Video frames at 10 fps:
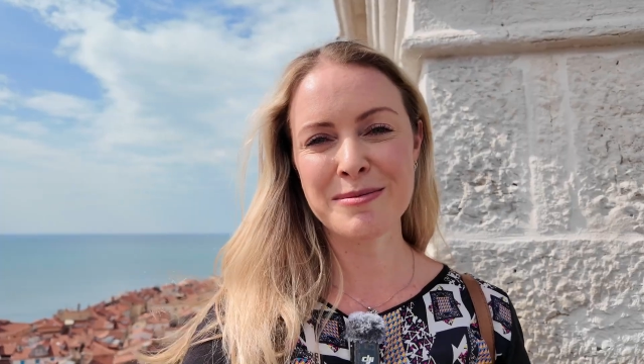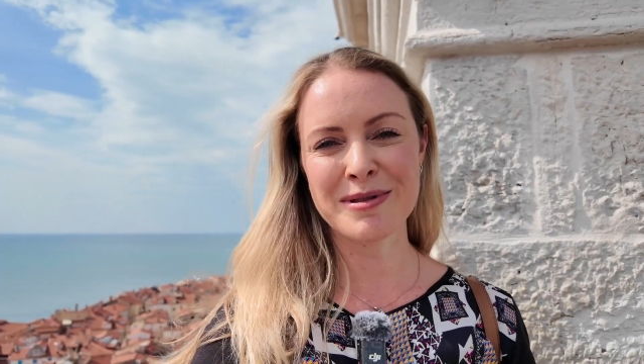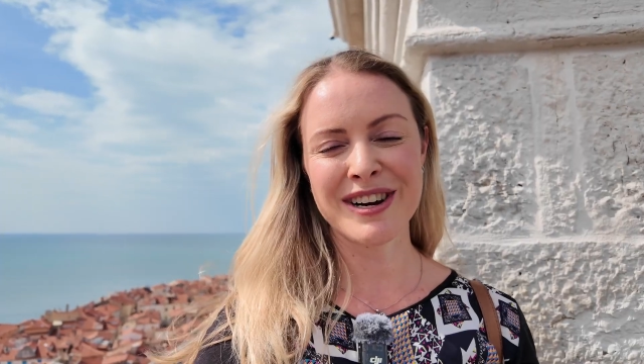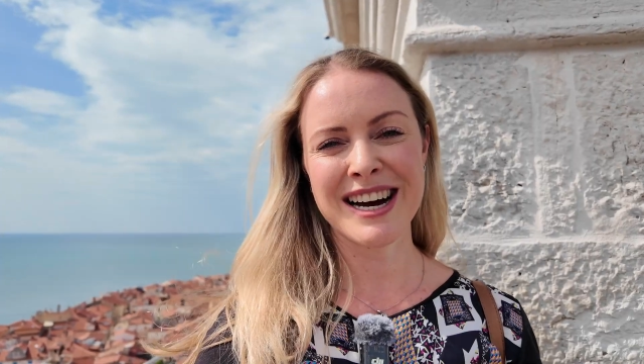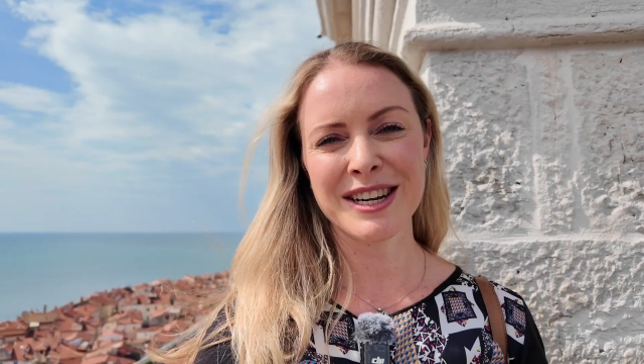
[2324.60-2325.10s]
they'll
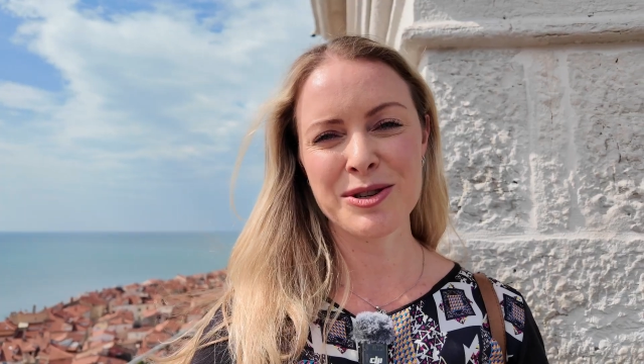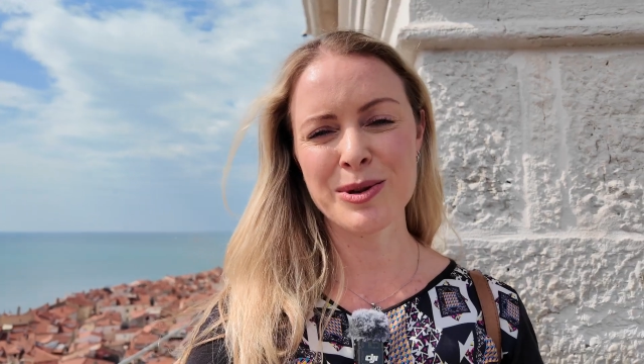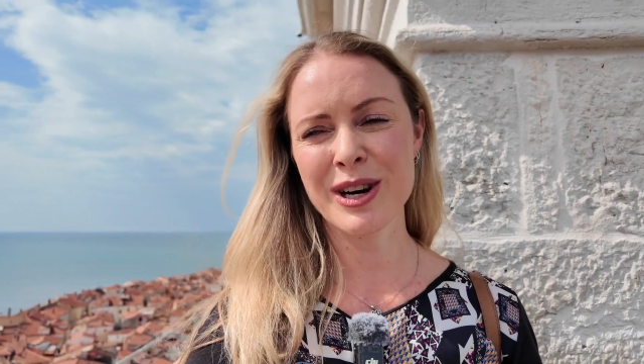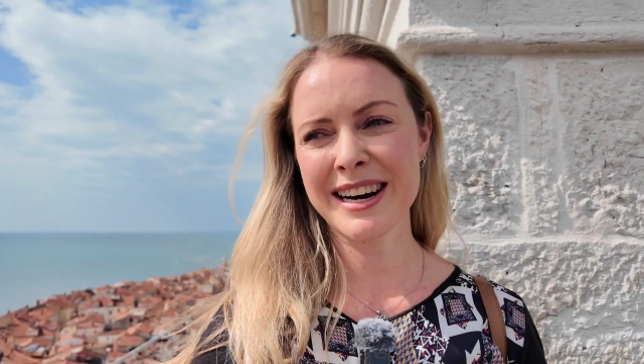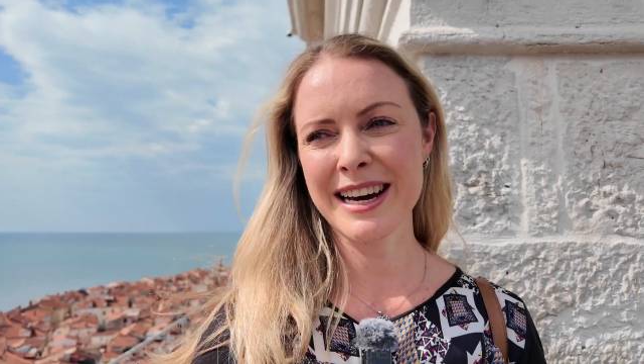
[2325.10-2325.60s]
provide a
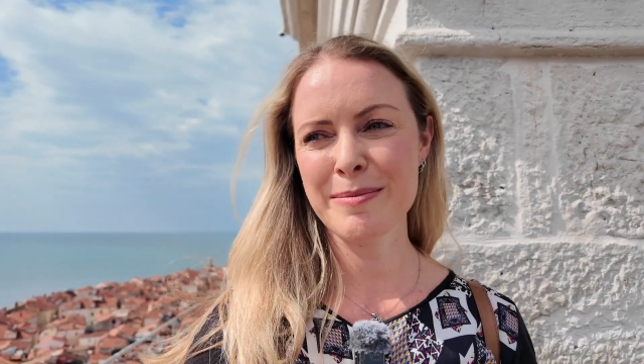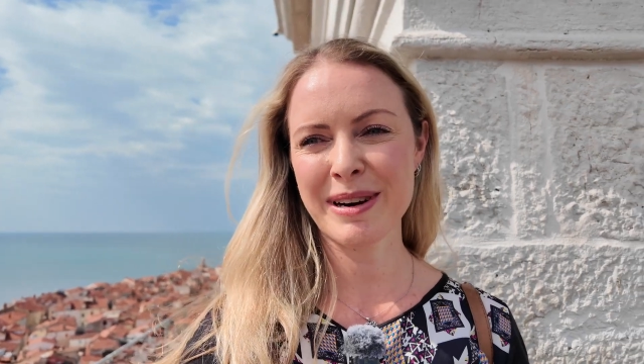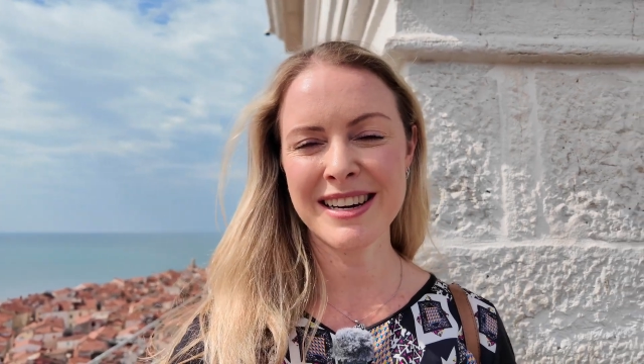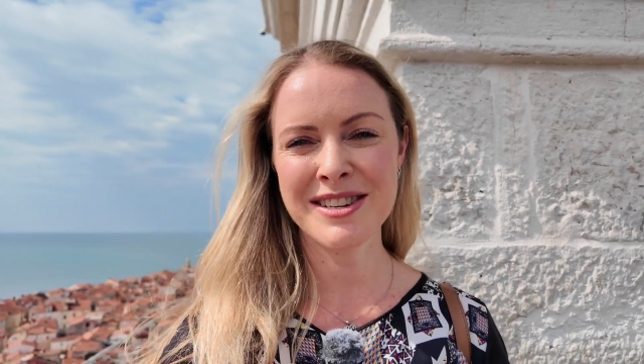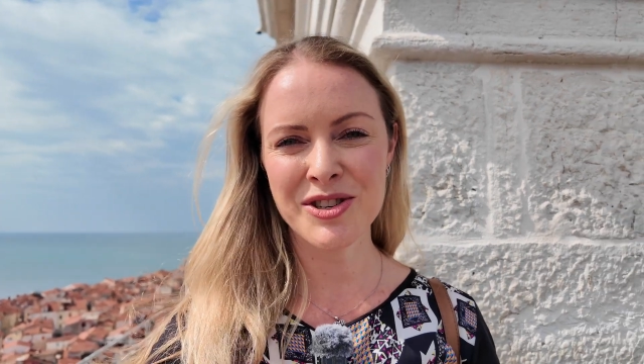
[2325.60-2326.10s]
tour guide,
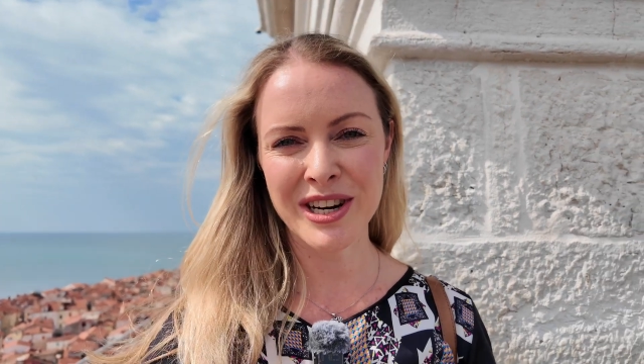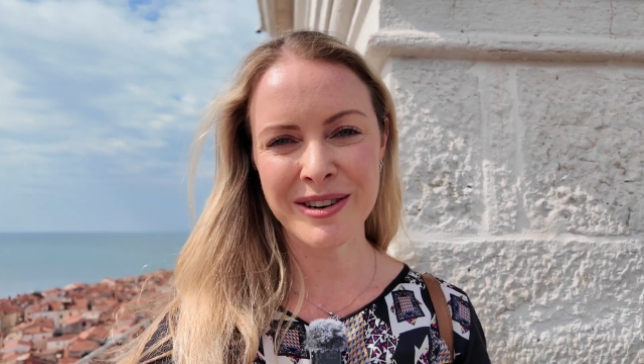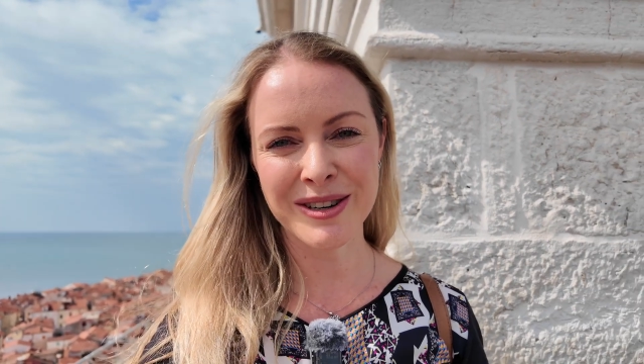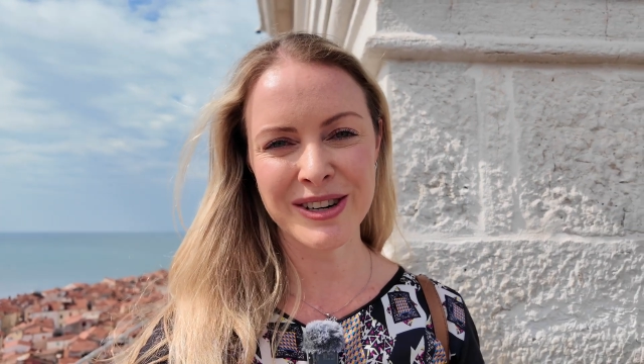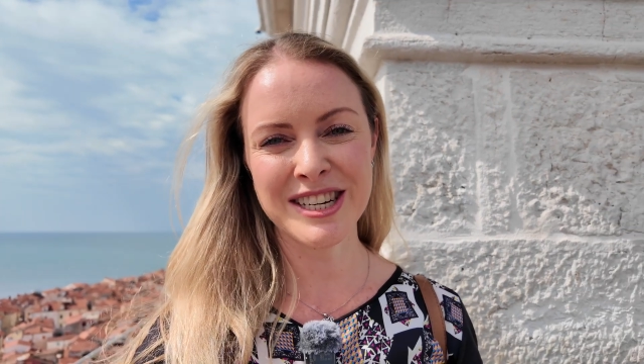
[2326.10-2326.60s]
but in
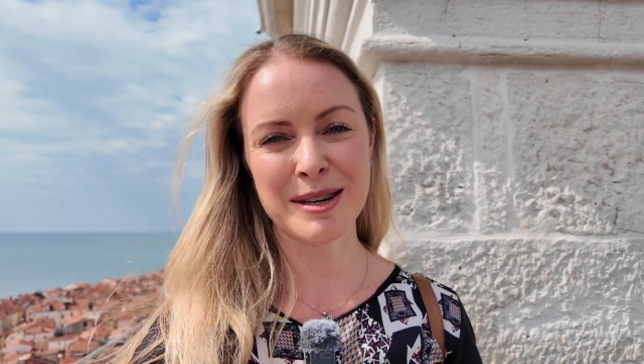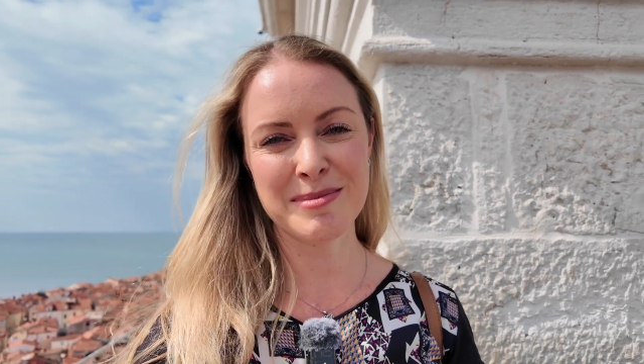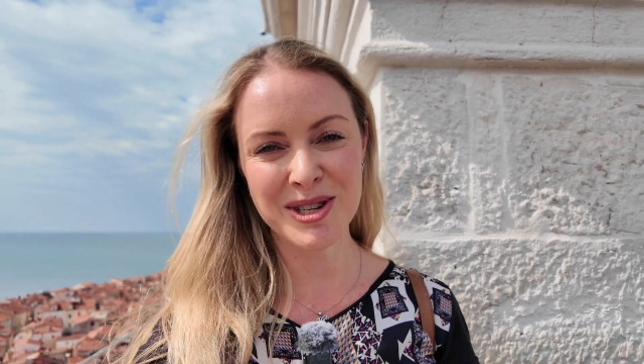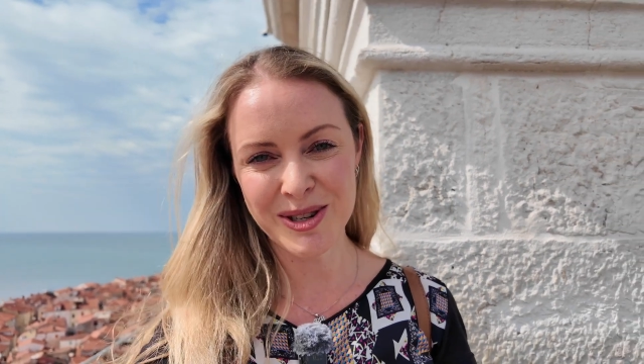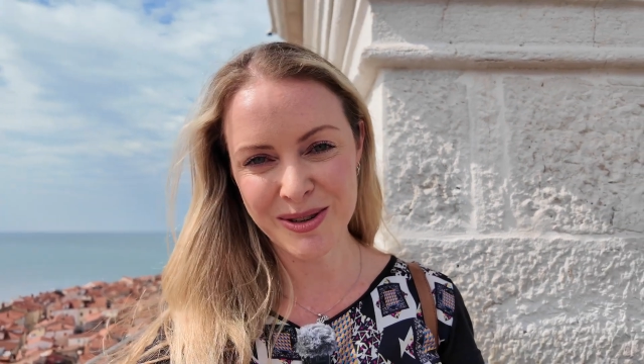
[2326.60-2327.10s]
general it's
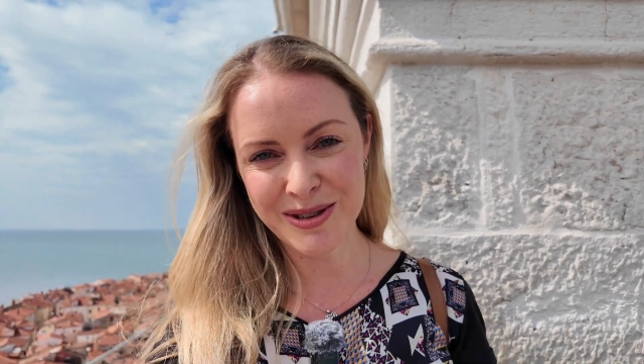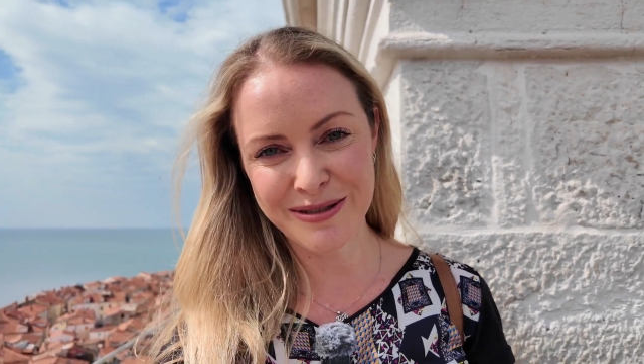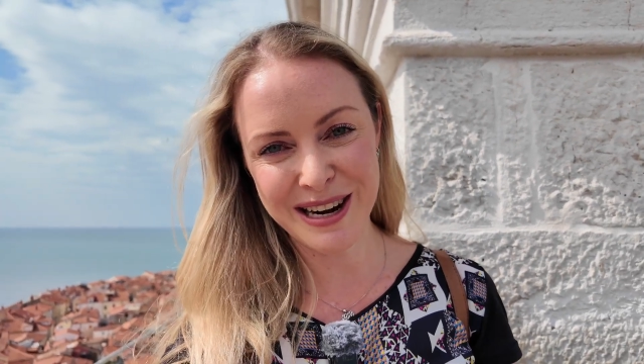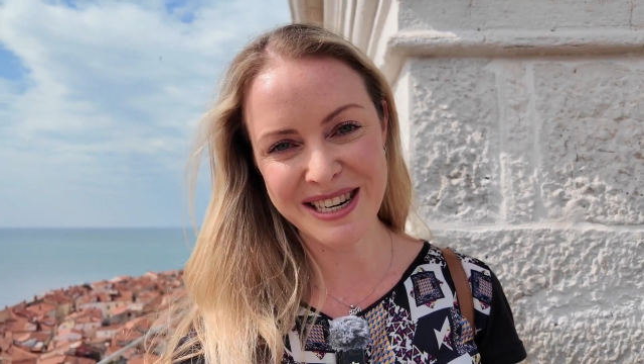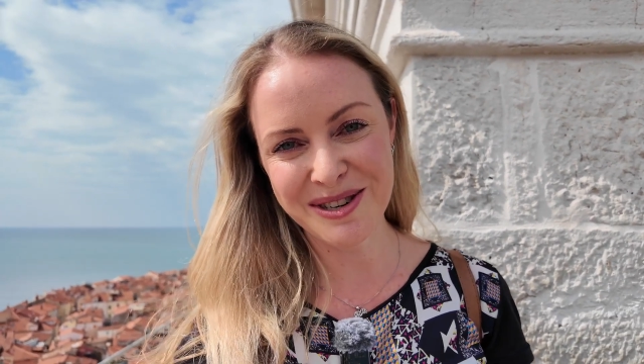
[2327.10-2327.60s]
up to you
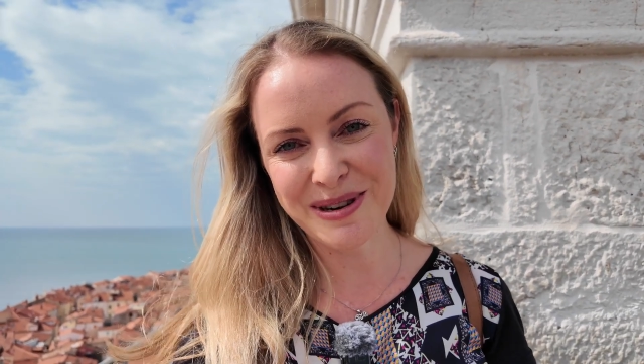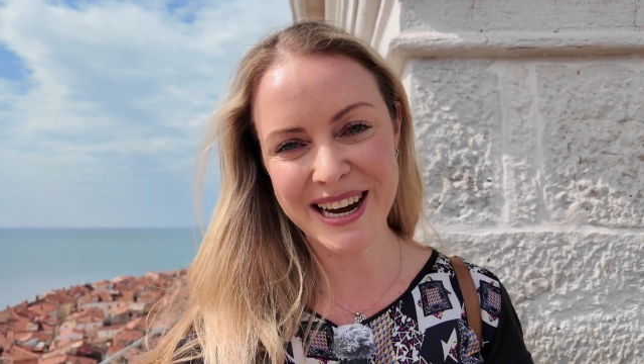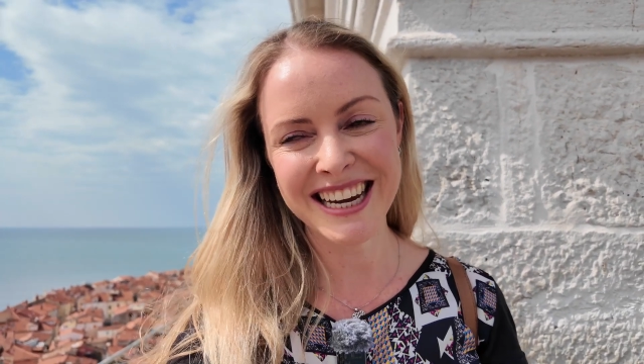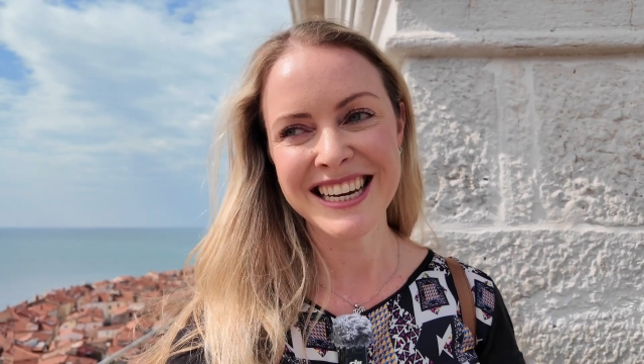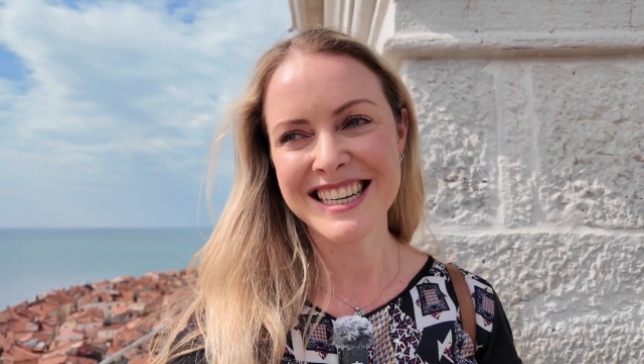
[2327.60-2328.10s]
to find your
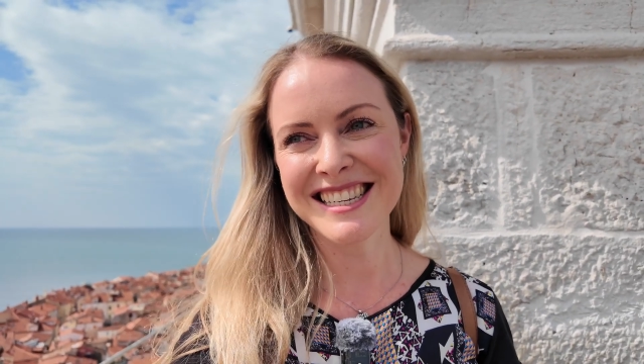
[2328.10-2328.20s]
way.